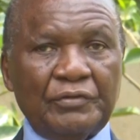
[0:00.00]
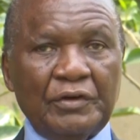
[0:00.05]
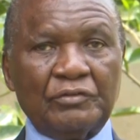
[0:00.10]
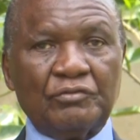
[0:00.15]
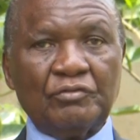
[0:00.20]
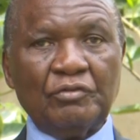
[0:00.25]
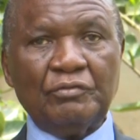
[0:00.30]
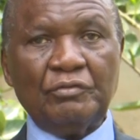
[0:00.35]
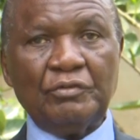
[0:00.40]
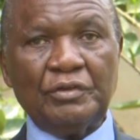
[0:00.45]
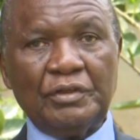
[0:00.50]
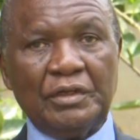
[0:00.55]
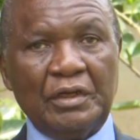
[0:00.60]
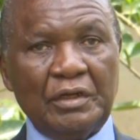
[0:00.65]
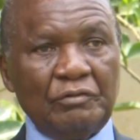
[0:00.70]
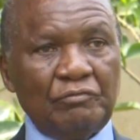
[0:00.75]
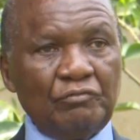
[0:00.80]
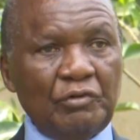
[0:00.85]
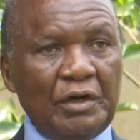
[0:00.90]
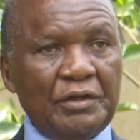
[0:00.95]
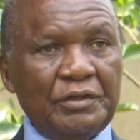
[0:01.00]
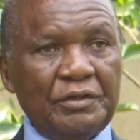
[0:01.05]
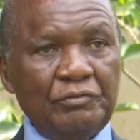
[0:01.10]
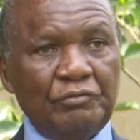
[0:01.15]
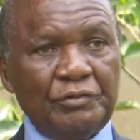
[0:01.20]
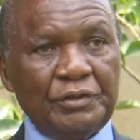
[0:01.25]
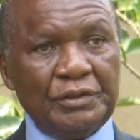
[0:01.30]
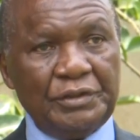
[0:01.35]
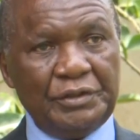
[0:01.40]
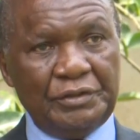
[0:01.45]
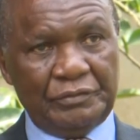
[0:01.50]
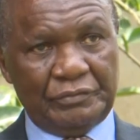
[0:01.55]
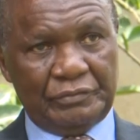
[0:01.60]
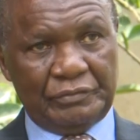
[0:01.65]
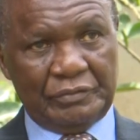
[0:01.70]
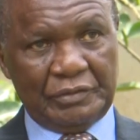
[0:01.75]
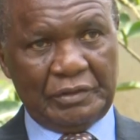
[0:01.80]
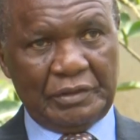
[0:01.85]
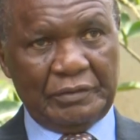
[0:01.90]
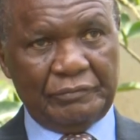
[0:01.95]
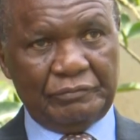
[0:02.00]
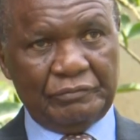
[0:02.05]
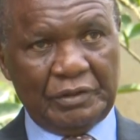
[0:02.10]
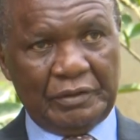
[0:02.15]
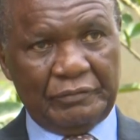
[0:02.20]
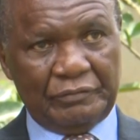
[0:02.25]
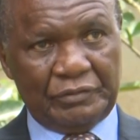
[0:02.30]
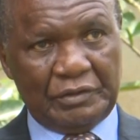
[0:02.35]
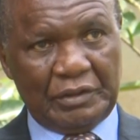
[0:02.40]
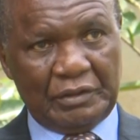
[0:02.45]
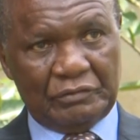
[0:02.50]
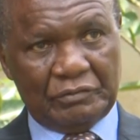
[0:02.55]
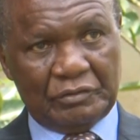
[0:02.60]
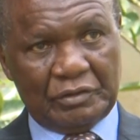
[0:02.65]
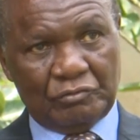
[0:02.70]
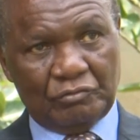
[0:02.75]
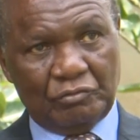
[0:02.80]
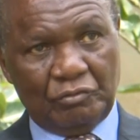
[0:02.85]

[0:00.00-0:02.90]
first of all, why did we leave? I've just...